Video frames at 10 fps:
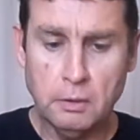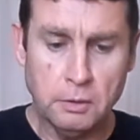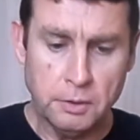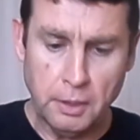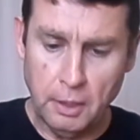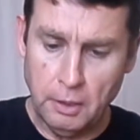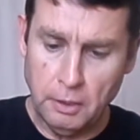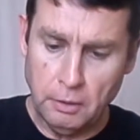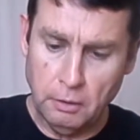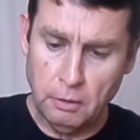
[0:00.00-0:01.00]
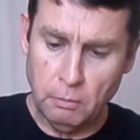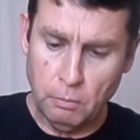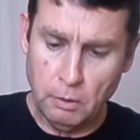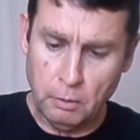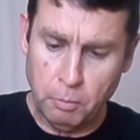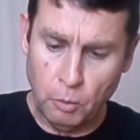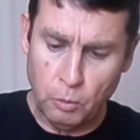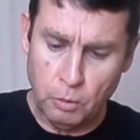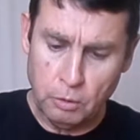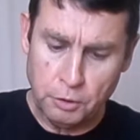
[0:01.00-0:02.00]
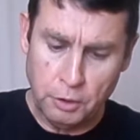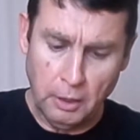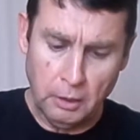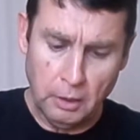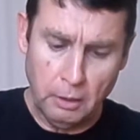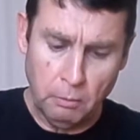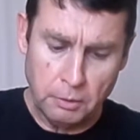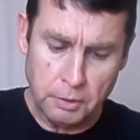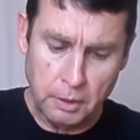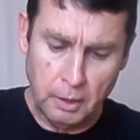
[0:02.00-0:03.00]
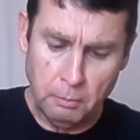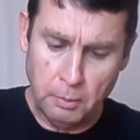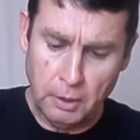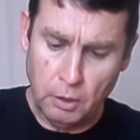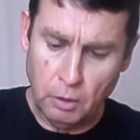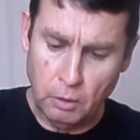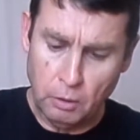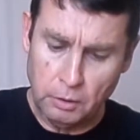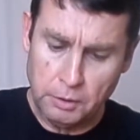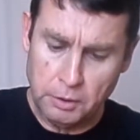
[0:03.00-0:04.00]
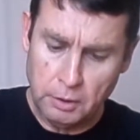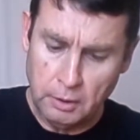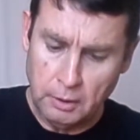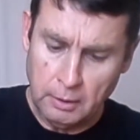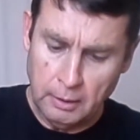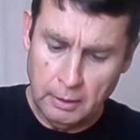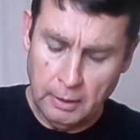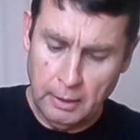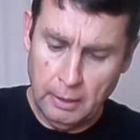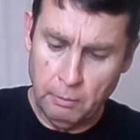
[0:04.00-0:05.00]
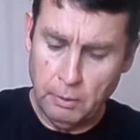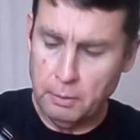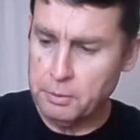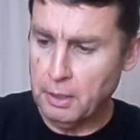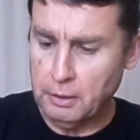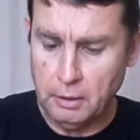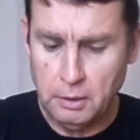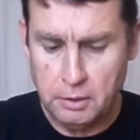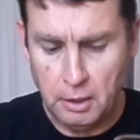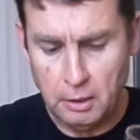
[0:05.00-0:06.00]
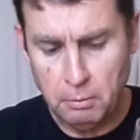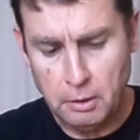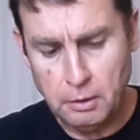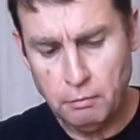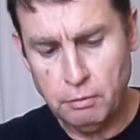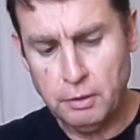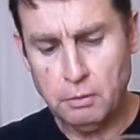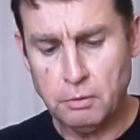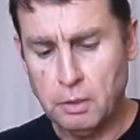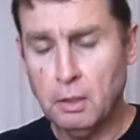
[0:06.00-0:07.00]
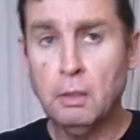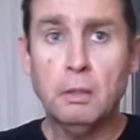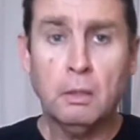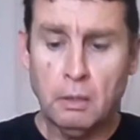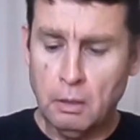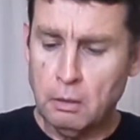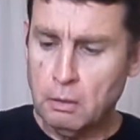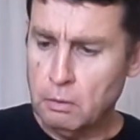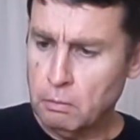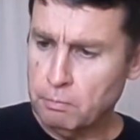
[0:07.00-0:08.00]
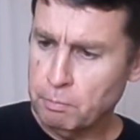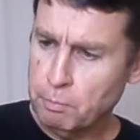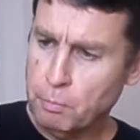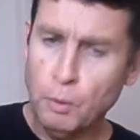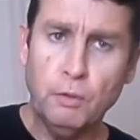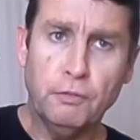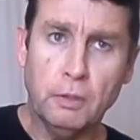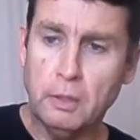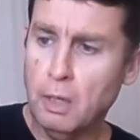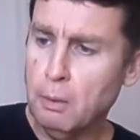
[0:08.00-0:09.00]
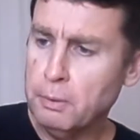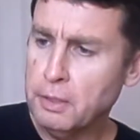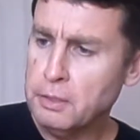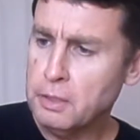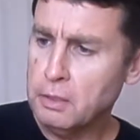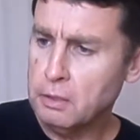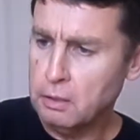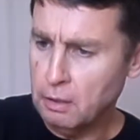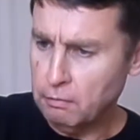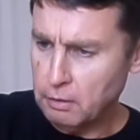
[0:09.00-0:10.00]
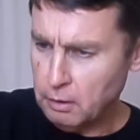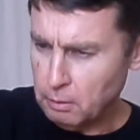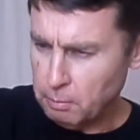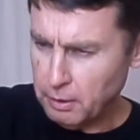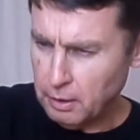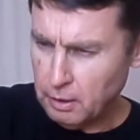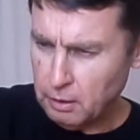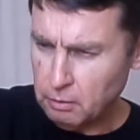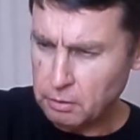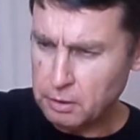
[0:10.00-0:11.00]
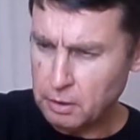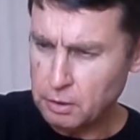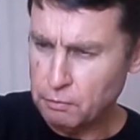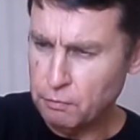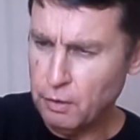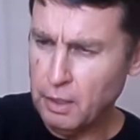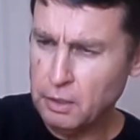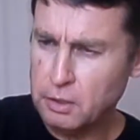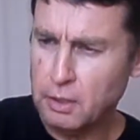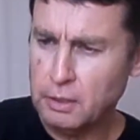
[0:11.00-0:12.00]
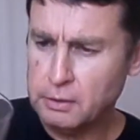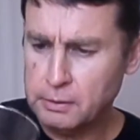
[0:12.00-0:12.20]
Let's get it in here. We've got to pour gently once again because uh, we'll upset the sediment if we don't. Beautifully carbonated, lovely little beer, looks nice and fresh, light.